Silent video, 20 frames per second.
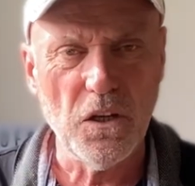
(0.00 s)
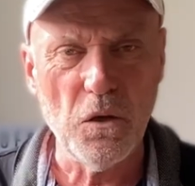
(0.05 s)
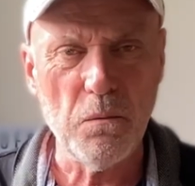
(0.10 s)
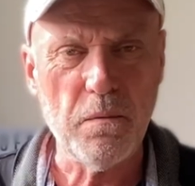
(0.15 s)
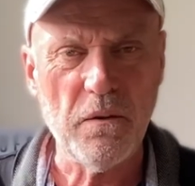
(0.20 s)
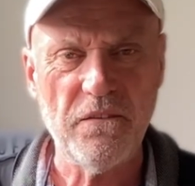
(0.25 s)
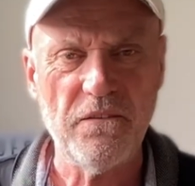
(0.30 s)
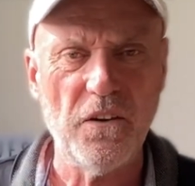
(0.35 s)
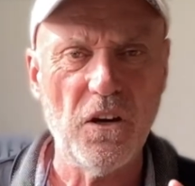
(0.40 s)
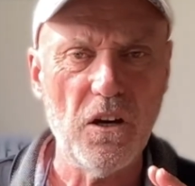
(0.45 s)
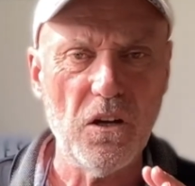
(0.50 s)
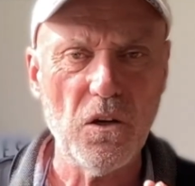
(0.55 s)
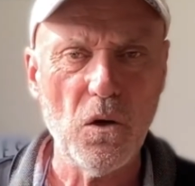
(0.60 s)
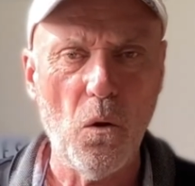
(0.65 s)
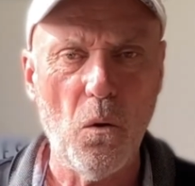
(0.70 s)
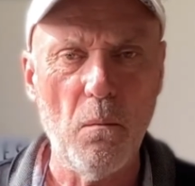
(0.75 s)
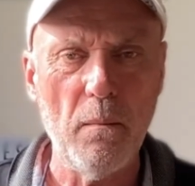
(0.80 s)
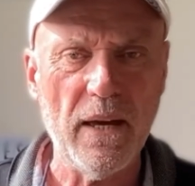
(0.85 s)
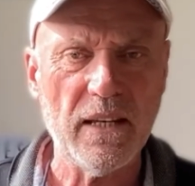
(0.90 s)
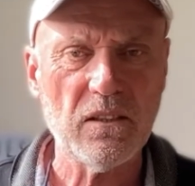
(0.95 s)
you prefer
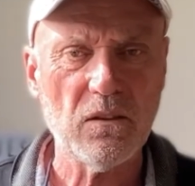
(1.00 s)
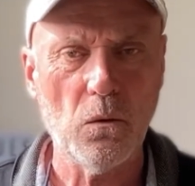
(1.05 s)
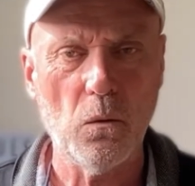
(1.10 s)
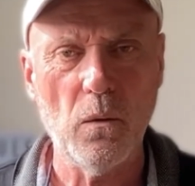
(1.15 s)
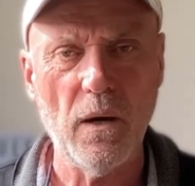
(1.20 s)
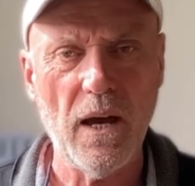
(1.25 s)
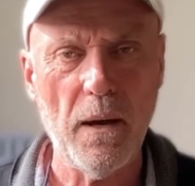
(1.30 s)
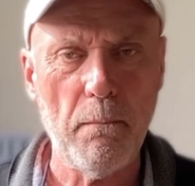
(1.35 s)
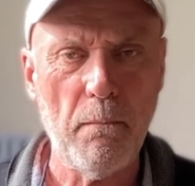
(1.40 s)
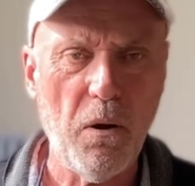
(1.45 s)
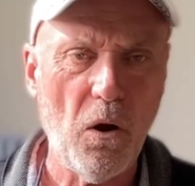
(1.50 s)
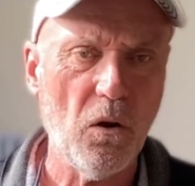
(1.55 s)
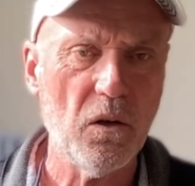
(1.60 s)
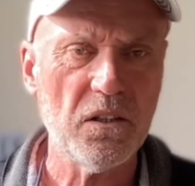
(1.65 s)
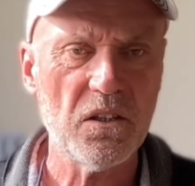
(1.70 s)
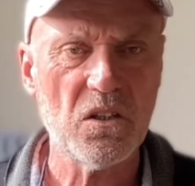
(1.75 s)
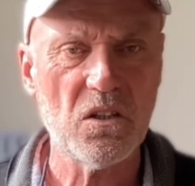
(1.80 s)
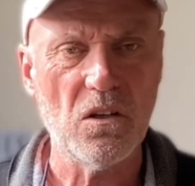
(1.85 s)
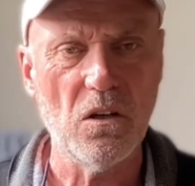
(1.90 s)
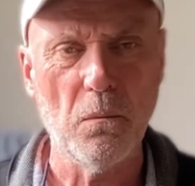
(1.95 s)
your metalware
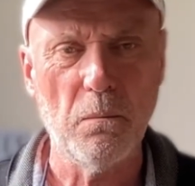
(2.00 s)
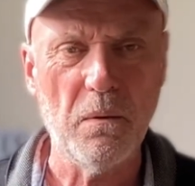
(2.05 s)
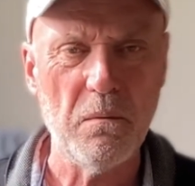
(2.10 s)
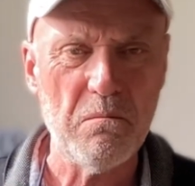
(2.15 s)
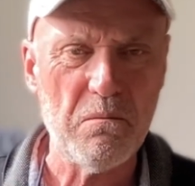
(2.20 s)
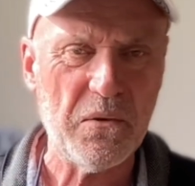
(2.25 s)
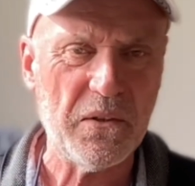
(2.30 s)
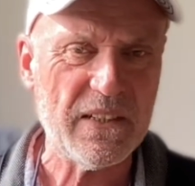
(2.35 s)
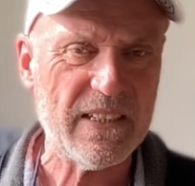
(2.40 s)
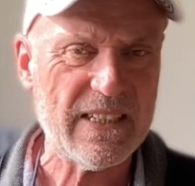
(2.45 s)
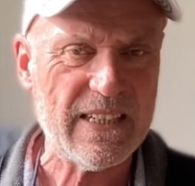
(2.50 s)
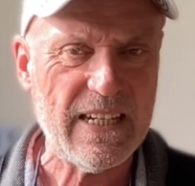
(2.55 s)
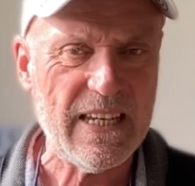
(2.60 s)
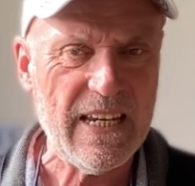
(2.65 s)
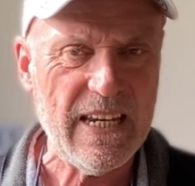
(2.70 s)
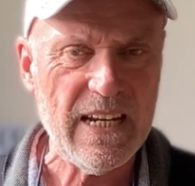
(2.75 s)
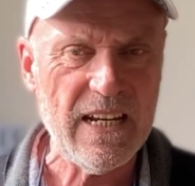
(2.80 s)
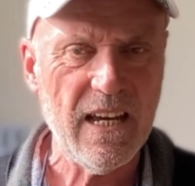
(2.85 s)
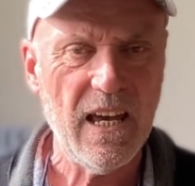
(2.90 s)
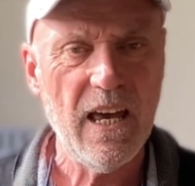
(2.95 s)
polished up and
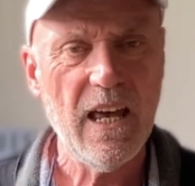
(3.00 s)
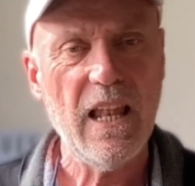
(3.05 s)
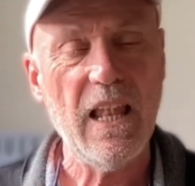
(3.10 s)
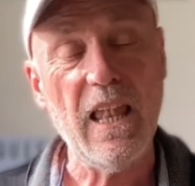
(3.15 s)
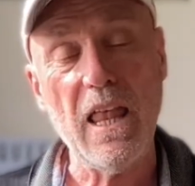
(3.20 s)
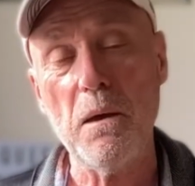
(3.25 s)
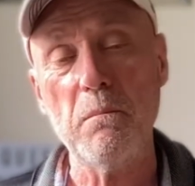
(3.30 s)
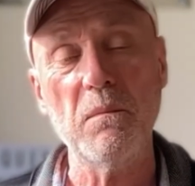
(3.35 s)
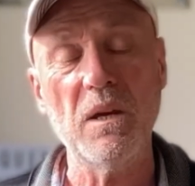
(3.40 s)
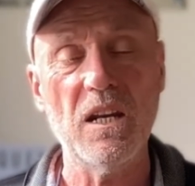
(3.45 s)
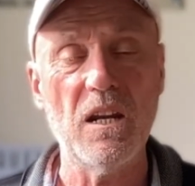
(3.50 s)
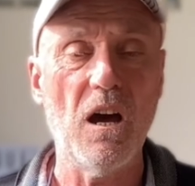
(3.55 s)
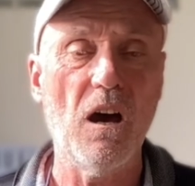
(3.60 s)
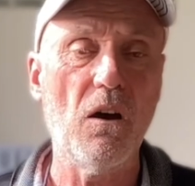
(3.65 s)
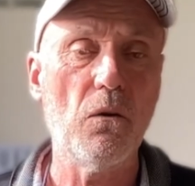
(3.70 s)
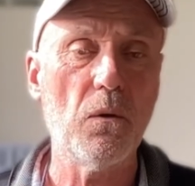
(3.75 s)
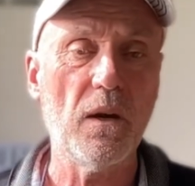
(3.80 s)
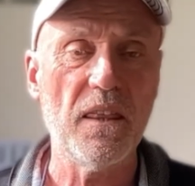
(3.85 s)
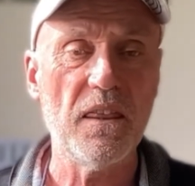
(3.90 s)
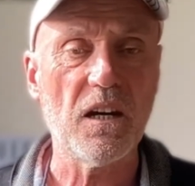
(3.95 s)
pristine, let me
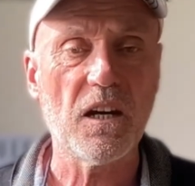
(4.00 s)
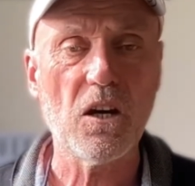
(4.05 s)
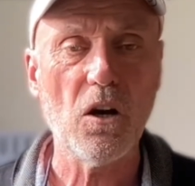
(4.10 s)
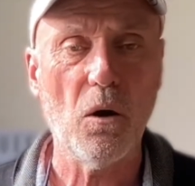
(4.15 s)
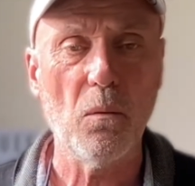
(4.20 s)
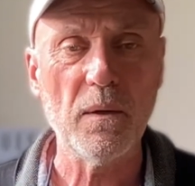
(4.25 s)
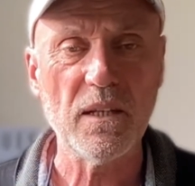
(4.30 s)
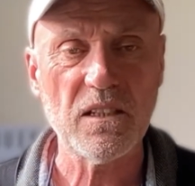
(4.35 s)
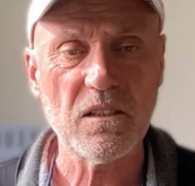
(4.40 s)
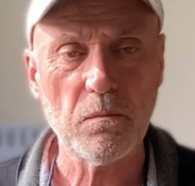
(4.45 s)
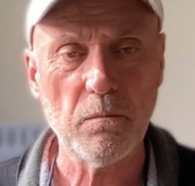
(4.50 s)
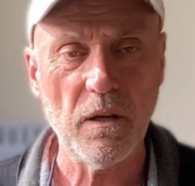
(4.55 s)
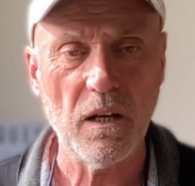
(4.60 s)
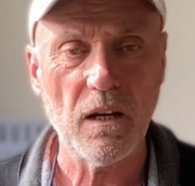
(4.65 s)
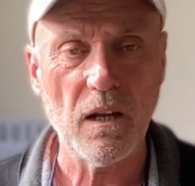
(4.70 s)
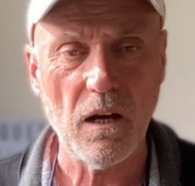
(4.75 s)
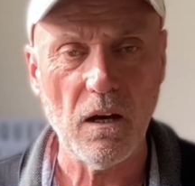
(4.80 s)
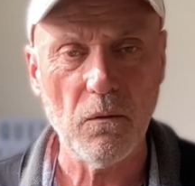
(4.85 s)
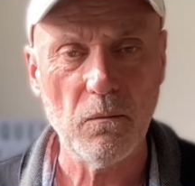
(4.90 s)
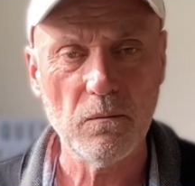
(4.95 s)
know in the comments
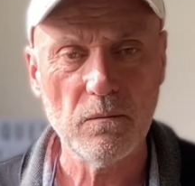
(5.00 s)
below.